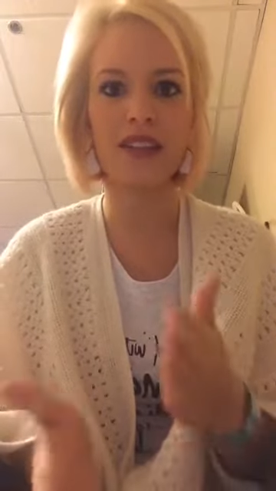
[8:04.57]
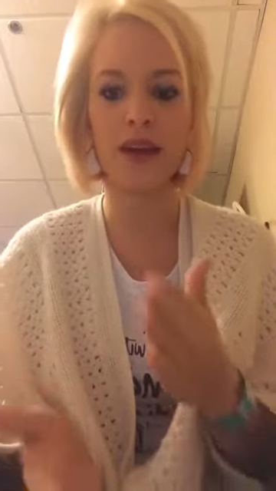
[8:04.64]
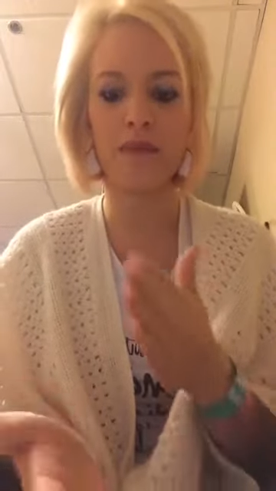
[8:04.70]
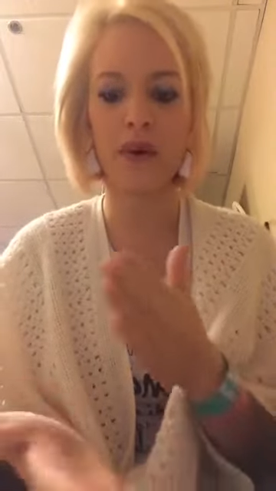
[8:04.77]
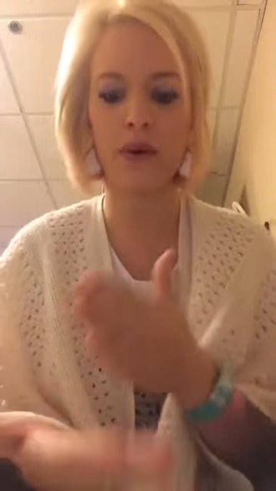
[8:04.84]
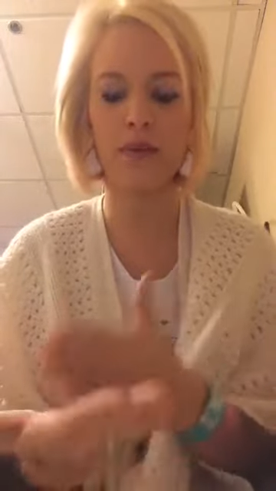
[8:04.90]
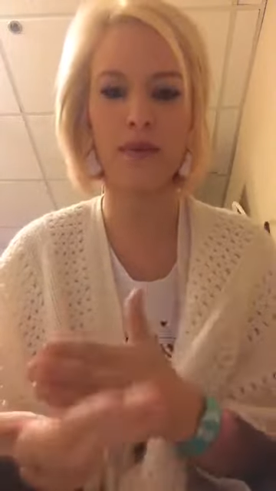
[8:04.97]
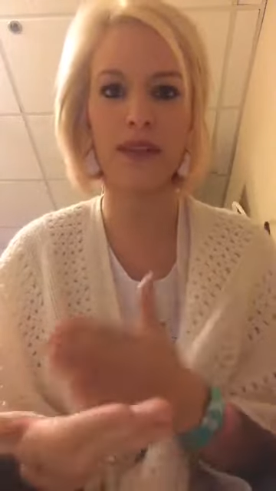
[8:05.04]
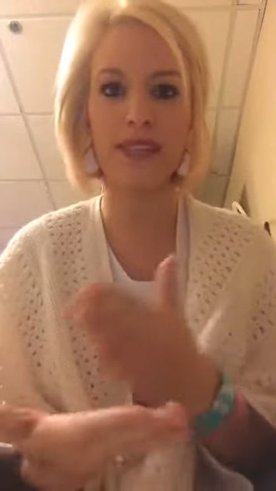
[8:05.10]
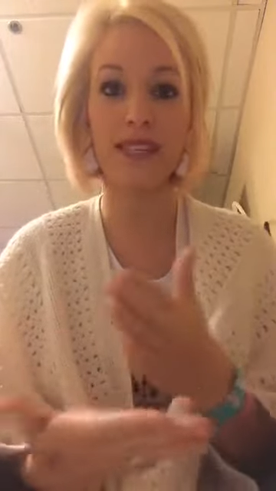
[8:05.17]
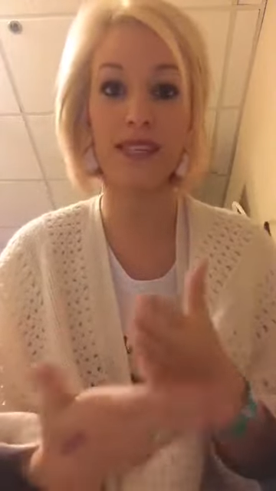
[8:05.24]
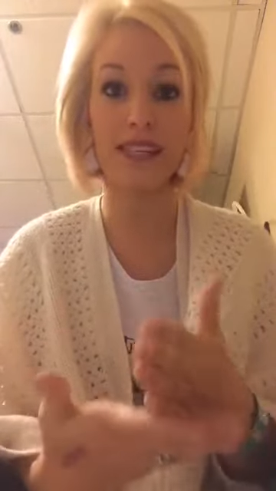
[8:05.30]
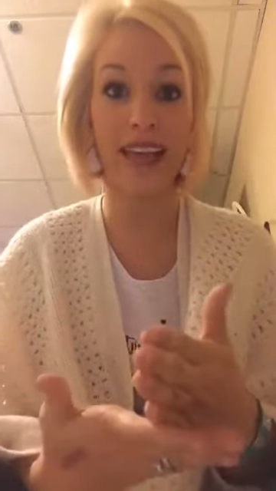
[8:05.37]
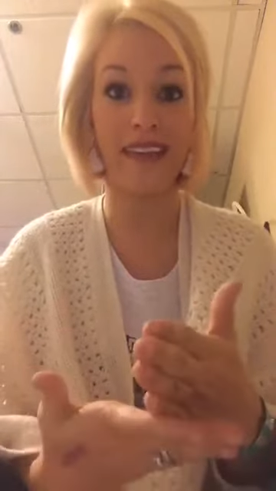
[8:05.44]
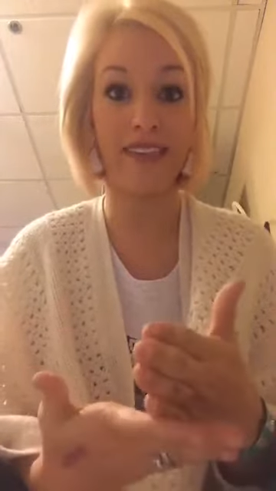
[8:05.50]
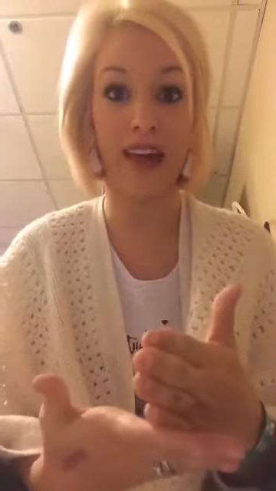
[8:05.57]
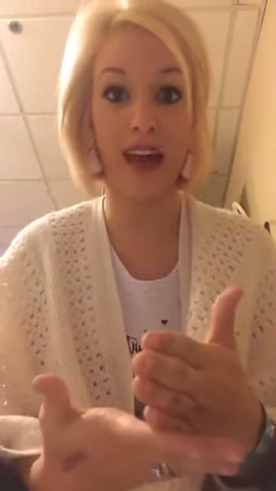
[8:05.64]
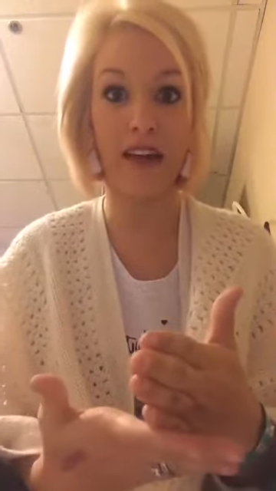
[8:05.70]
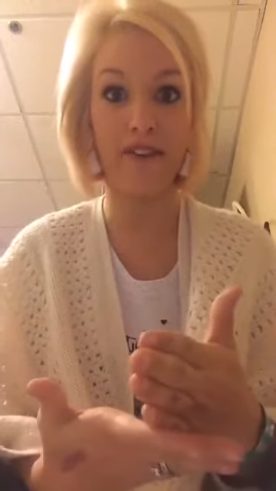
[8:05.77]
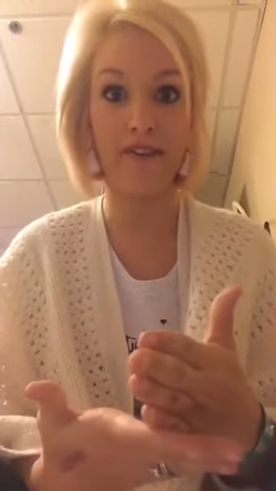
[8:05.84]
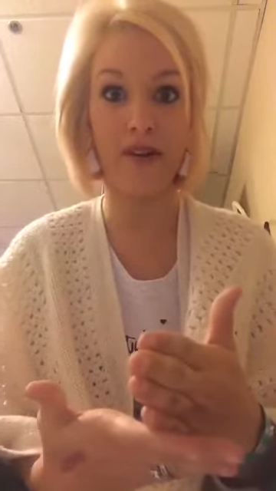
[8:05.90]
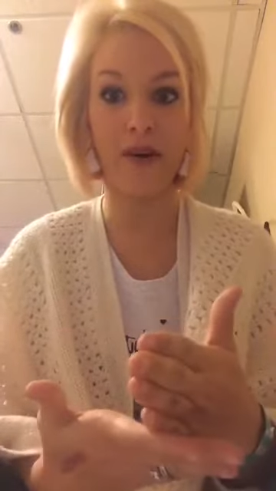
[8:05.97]
in both business and
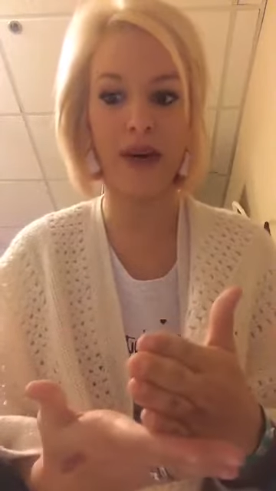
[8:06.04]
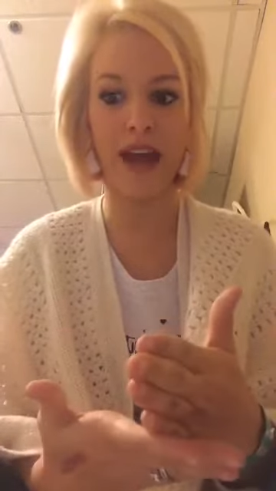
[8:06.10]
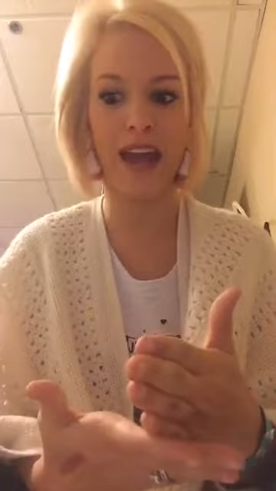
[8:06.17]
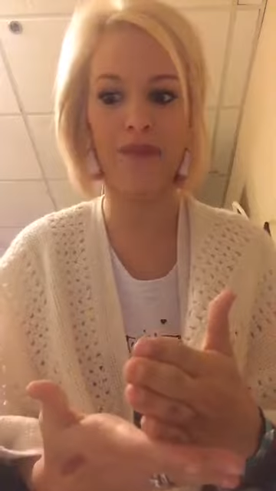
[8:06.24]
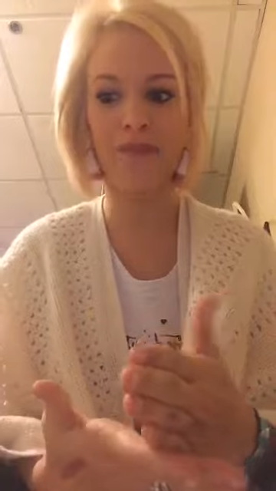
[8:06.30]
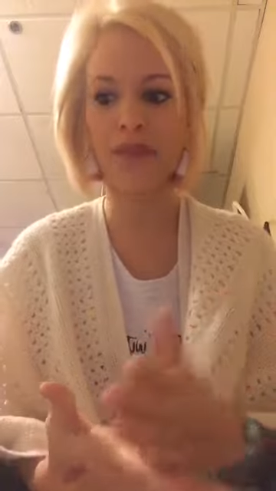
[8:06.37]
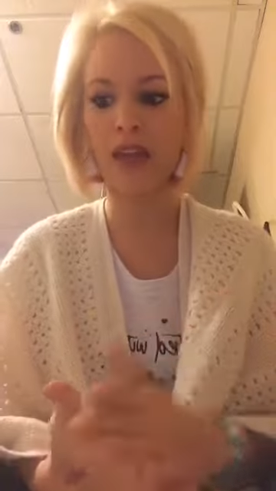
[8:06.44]
life, okay?